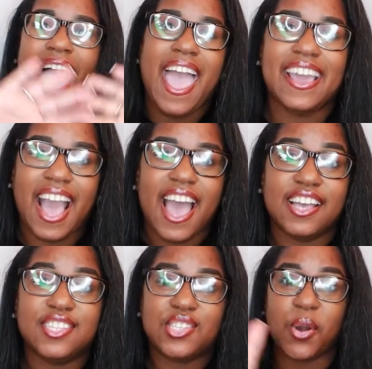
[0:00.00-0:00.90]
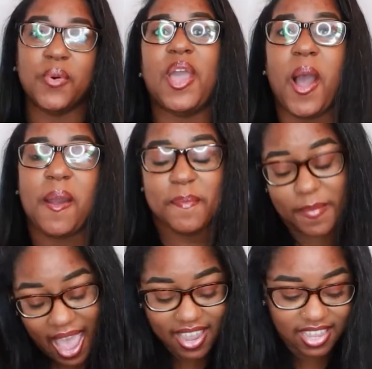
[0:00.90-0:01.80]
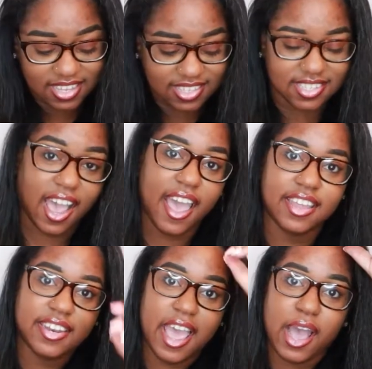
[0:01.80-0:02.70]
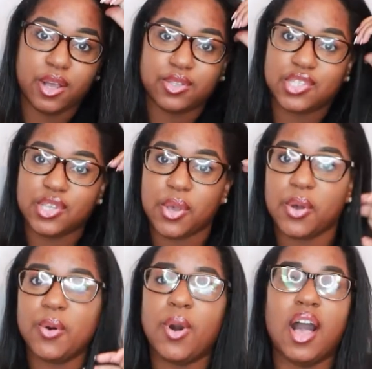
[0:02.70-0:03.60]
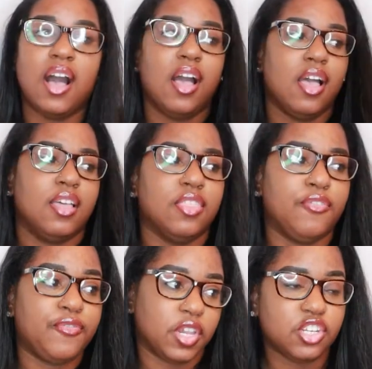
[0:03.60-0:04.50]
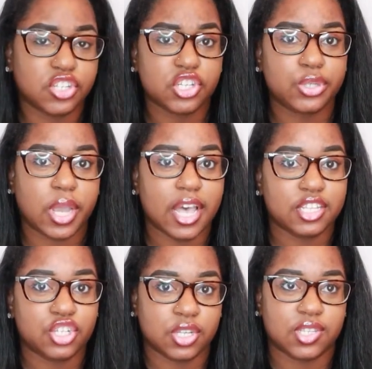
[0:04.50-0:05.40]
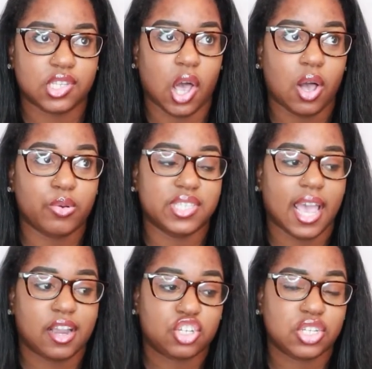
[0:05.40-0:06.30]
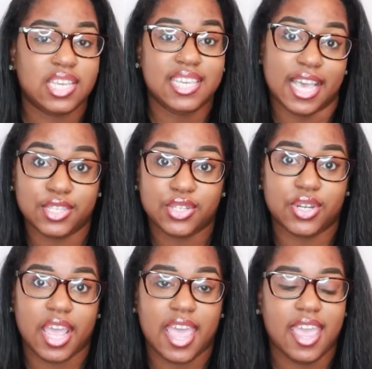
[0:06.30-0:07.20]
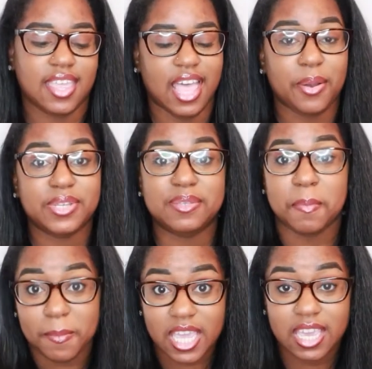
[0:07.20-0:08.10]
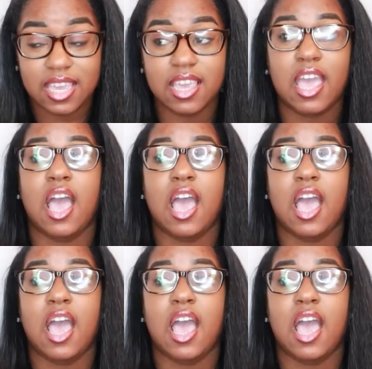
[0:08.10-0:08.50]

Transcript: Hey guys, so we are back inside now. So the footage that you guys just saw was actually yesterday, and that was me